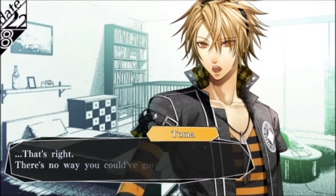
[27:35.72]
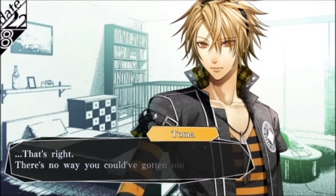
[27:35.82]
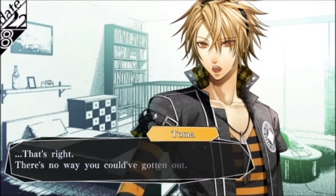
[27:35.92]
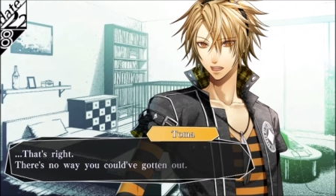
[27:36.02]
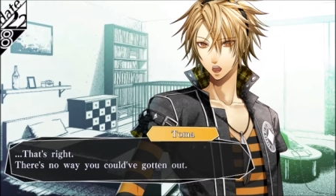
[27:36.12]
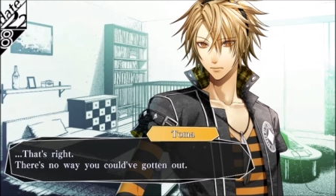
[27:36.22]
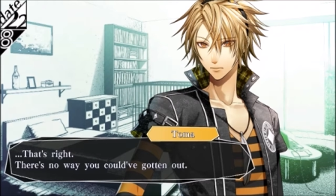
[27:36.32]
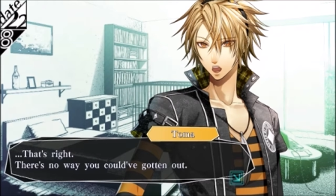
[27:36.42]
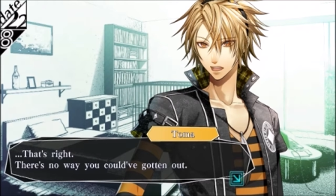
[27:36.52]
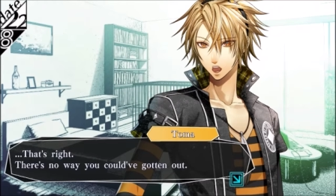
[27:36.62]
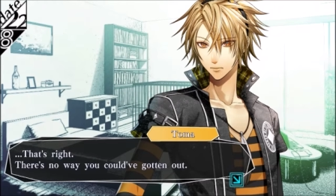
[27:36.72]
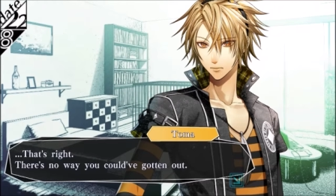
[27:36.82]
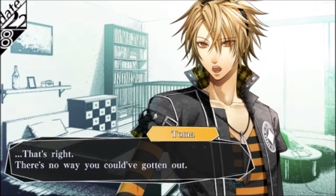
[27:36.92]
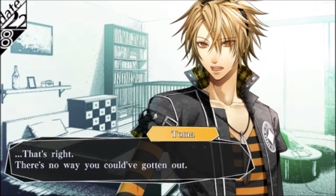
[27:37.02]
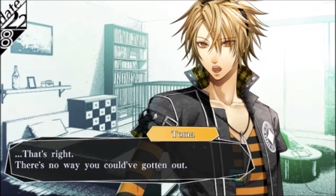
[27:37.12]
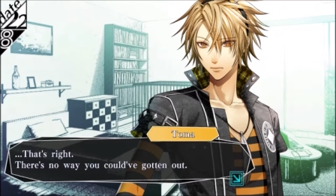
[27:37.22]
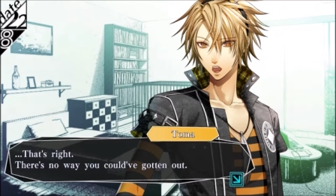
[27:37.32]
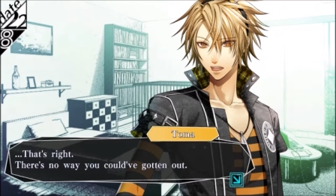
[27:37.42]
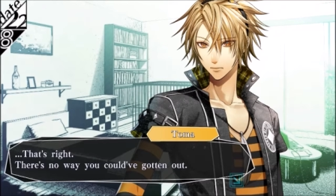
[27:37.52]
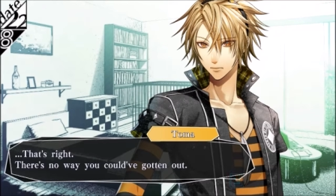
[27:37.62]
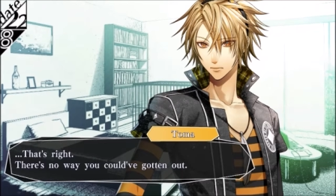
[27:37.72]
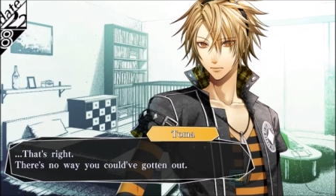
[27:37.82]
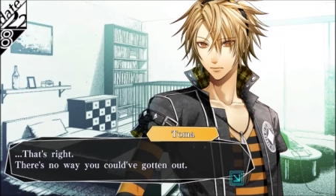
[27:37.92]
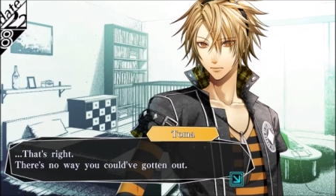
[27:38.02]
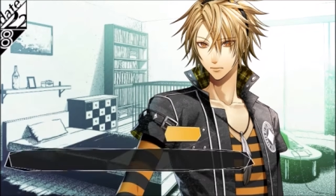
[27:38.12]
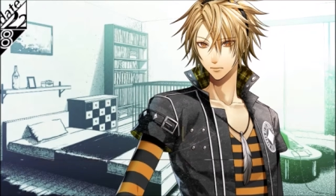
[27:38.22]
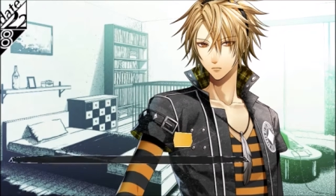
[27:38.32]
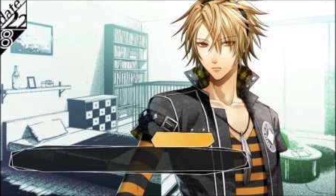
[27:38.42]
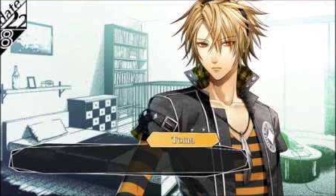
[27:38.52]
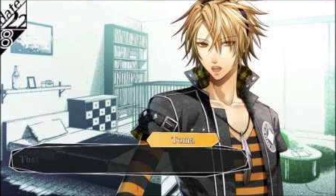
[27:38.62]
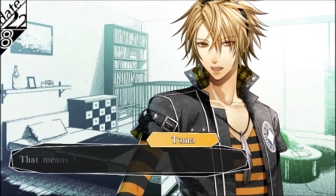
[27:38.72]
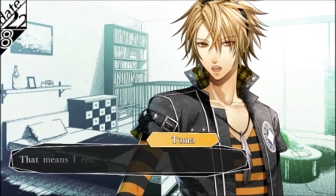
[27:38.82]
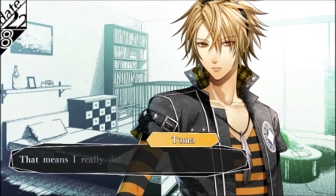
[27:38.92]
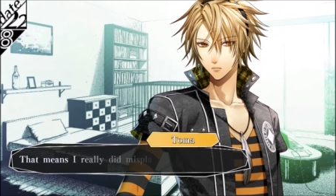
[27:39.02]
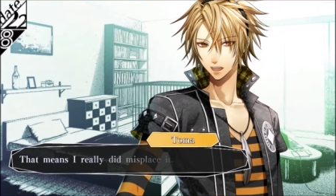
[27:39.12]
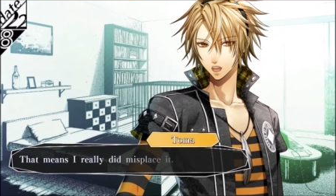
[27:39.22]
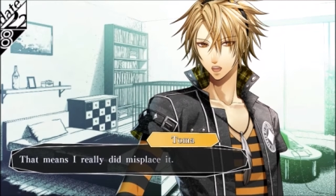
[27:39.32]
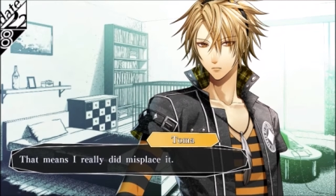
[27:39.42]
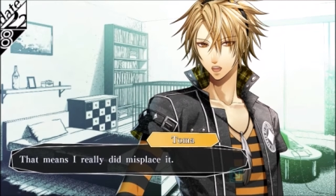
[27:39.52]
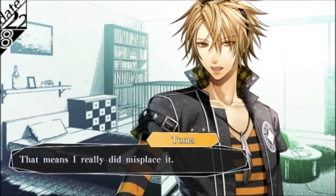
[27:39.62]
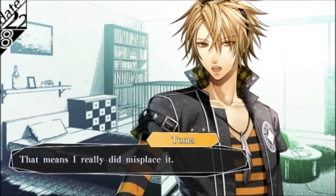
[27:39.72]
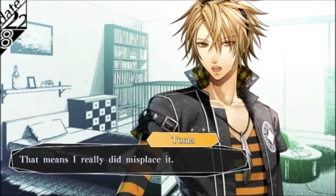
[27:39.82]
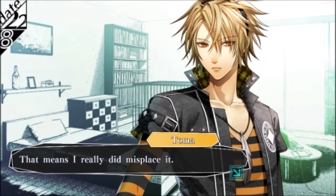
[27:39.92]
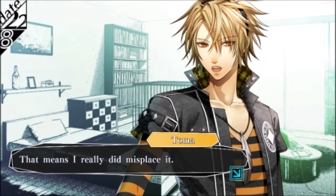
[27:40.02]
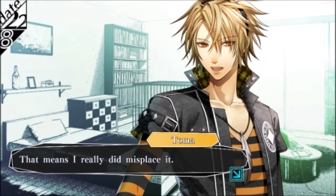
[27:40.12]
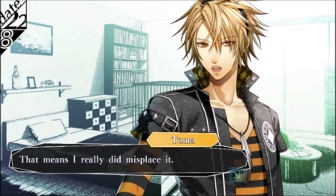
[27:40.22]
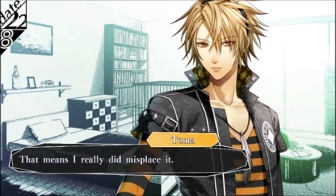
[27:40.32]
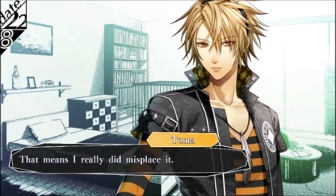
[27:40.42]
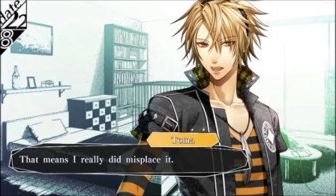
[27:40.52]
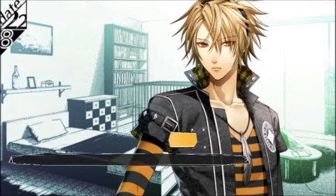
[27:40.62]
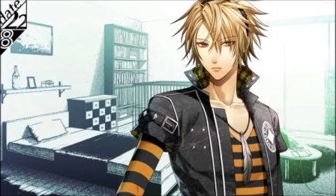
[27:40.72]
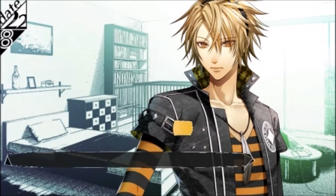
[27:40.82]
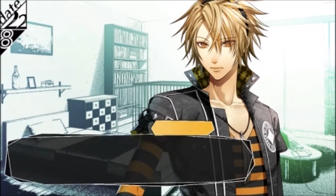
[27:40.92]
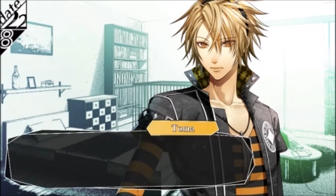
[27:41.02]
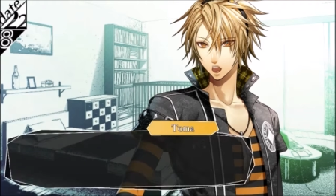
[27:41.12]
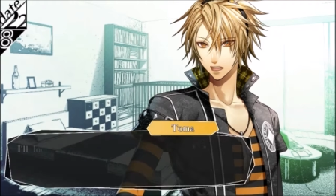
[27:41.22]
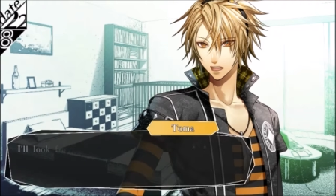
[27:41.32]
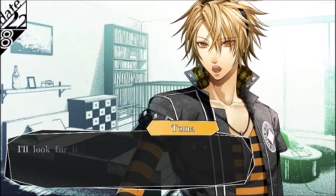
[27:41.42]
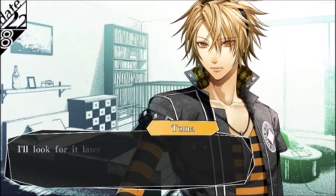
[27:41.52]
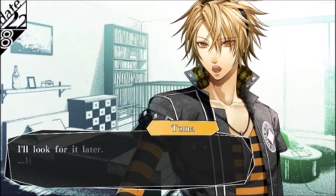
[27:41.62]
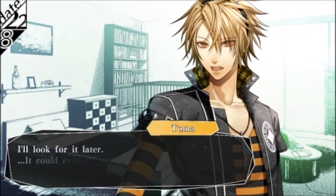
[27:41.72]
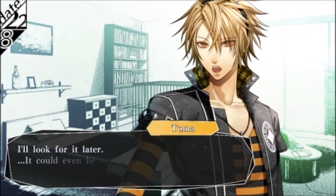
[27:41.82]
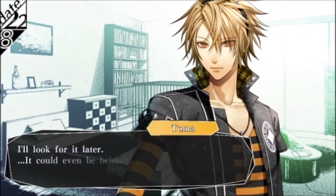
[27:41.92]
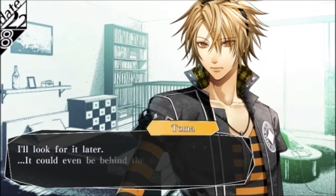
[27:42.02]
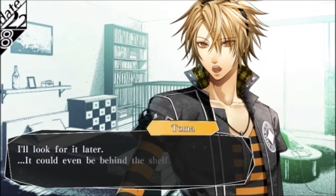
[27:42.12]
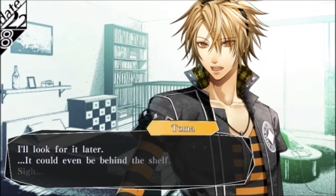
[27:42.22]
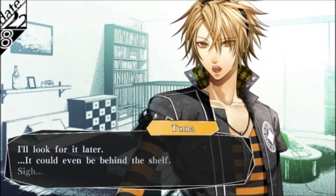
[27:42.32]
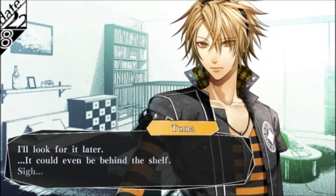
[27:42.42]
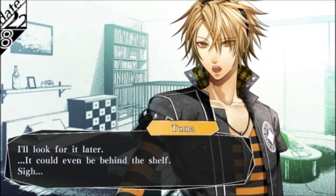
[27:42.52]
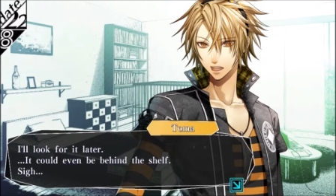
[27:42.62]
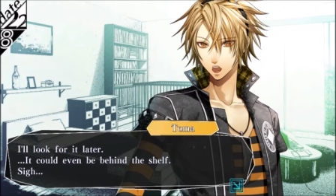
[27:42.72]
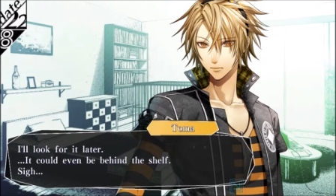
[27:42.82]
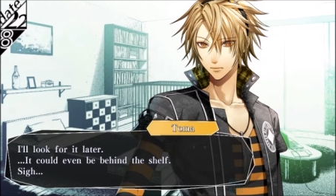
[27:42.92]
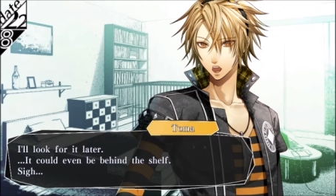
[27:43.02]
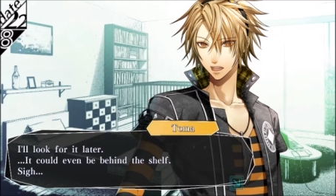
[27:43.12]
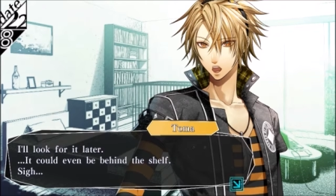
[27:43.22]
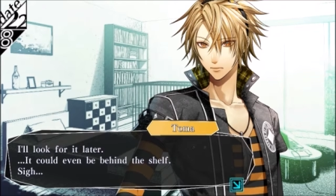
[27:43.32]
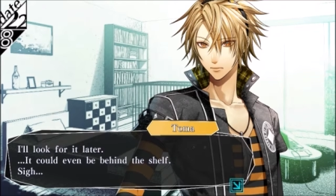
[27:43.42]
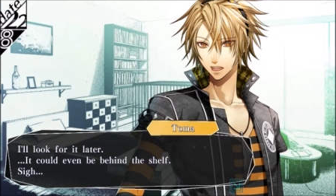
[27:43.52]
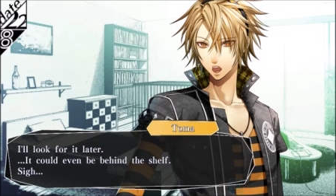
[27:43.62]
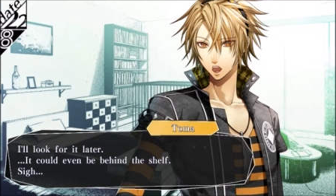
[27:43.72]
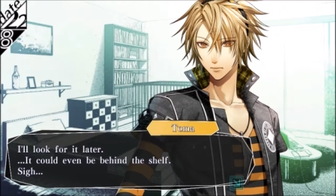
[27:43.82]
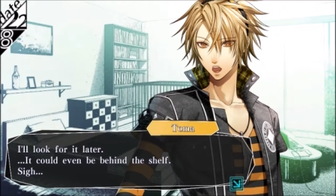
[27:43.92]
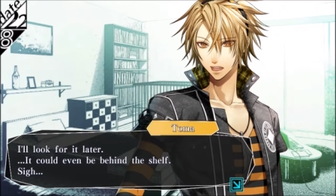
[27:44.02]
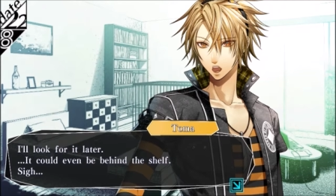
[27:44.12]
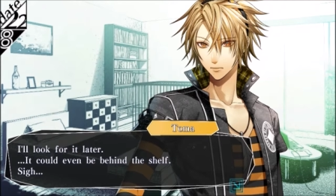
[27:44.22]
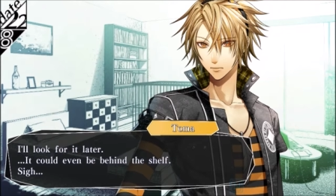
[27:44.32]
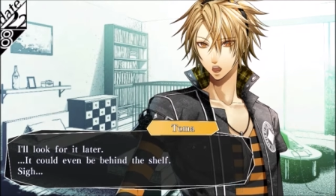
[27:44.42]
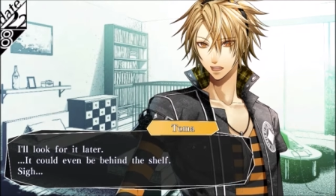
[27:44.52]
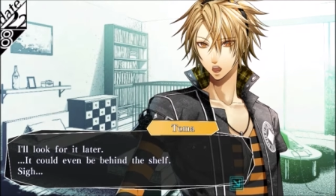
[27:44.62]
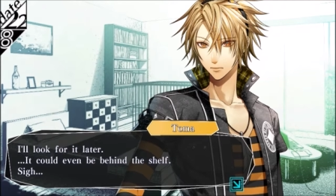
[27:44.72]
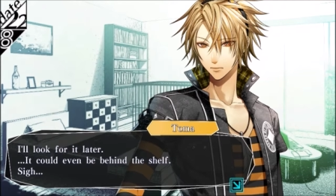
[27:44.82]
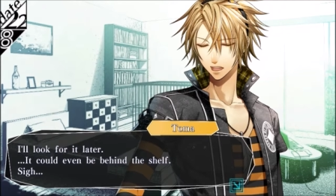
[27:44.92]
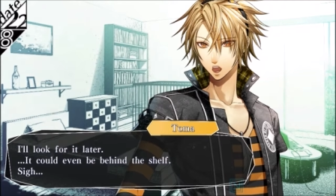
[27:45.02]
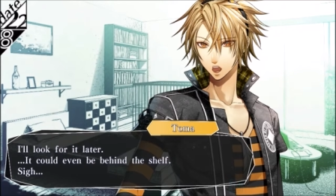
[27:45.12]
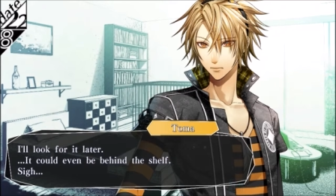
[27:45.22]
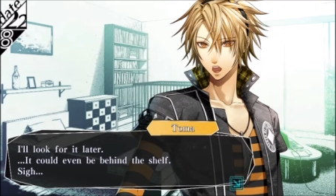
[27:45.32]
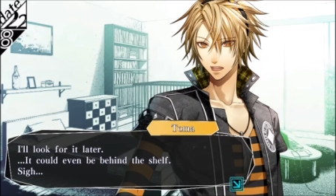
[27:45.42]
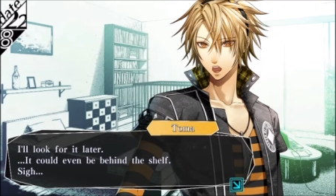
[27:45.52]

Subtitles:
That's right. There's no way you could have gotten out. That means I really did misplace it. I'll look for it later. It could even be behind the shelf.